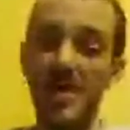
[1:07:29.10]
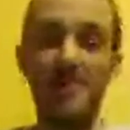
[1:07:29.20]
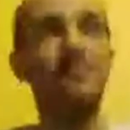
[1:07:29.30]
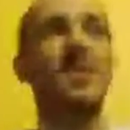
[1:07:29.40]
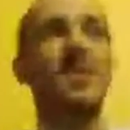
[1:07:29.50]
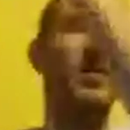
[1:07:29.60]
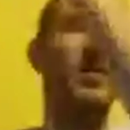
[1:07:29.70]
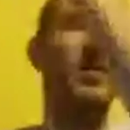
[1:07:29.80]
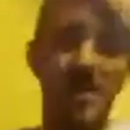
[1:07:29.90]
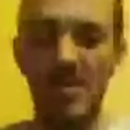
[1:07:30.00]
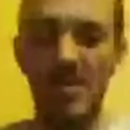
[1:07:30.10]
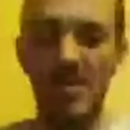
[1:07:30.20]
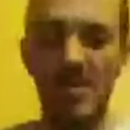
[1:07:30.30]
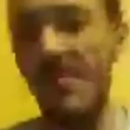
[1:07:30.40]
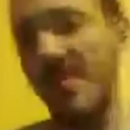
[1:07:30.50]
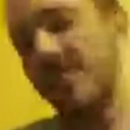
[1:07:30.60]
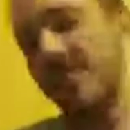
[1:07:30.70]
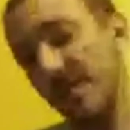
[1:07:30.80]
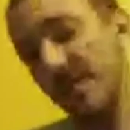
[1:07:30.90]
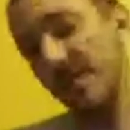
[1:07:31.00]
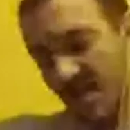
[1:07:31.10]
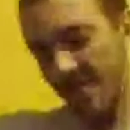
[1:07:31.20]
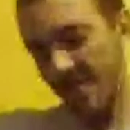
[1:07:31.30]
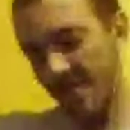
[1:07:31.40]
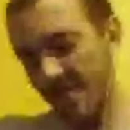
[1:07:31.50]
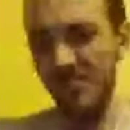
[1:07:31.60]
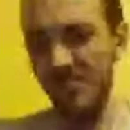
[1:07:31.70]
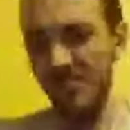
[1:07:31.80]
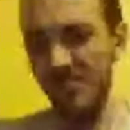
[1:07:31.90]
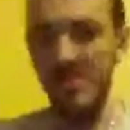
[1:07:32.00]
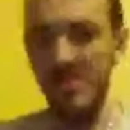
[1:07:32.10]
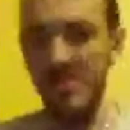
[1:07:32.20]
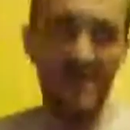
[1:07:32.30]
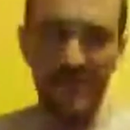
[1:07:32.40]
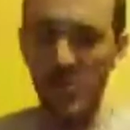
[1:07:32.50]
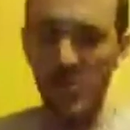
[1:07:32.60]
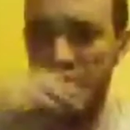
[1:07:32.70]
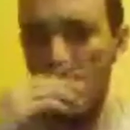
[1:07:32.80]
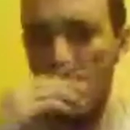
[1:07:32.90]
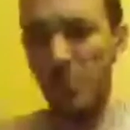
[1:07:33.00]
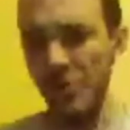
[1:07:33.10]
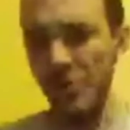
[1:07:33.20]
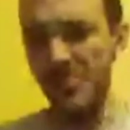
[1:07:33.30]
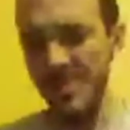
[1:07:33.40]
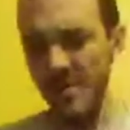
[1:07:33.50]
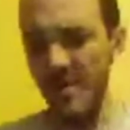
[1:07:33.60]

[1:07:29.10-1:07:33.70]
of the same. Basically, the top floors are all rooms.